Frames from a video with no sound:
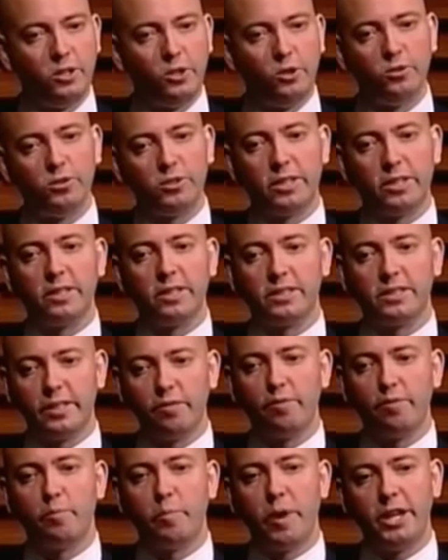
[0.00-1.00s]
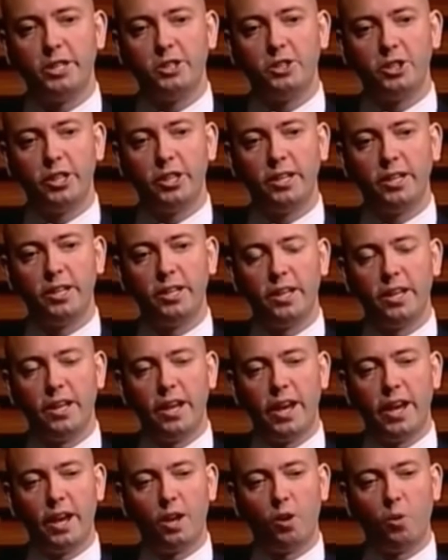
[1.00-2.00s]
using this information
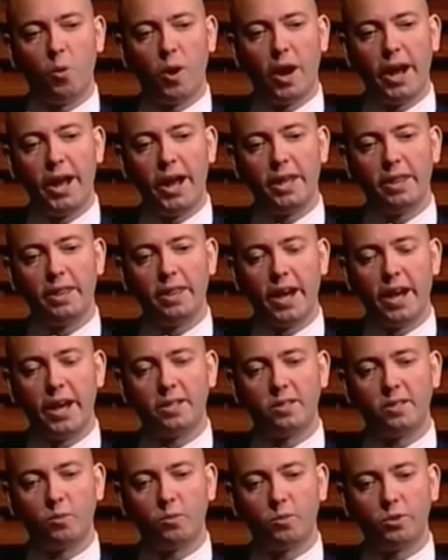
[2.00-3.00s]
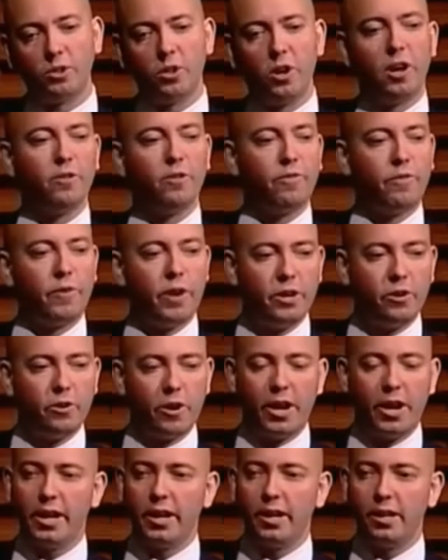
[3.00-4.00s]
in a way that was not
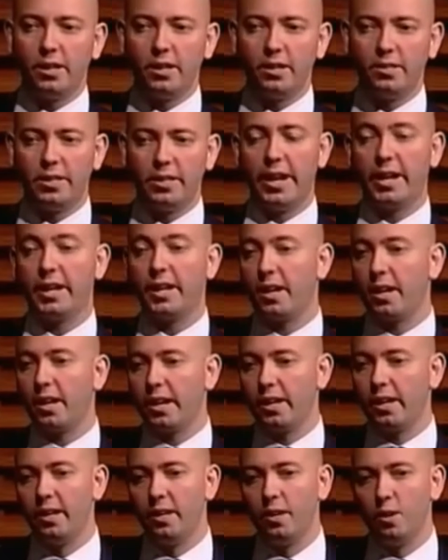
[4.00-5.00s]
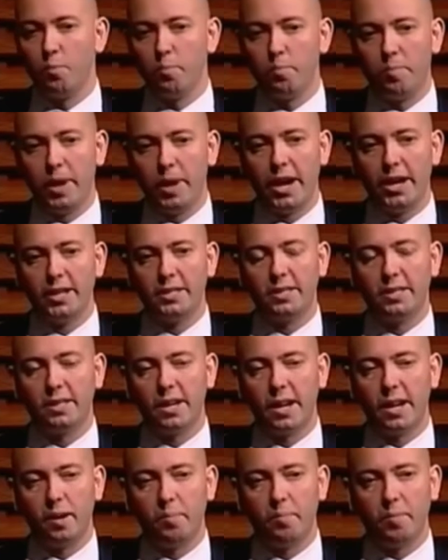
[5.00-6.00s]
front-running, technically, but
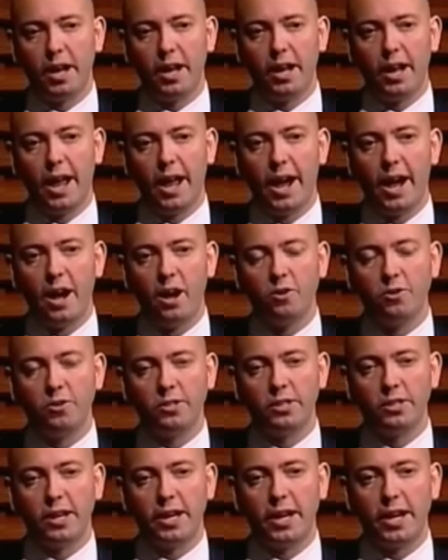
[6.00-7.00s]
allowed